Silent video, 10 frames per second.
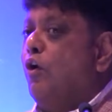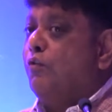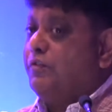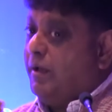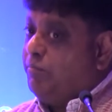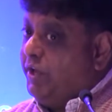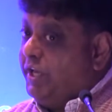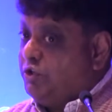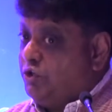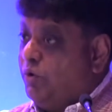of
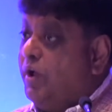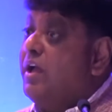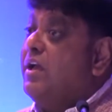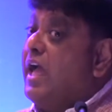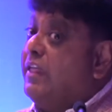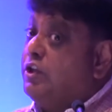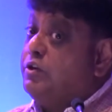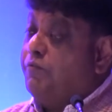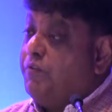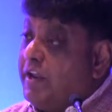WHO and the
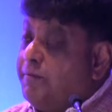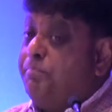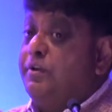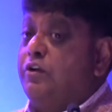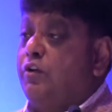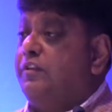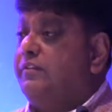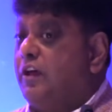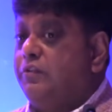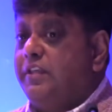development of the
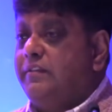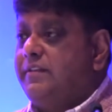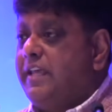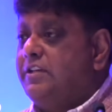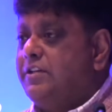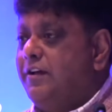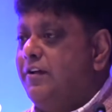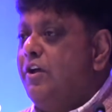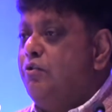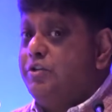Southeast
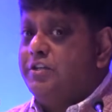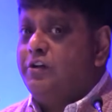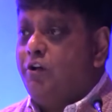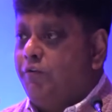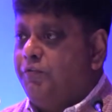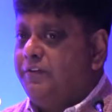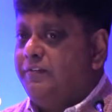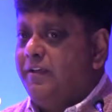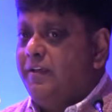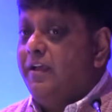Asia regional office,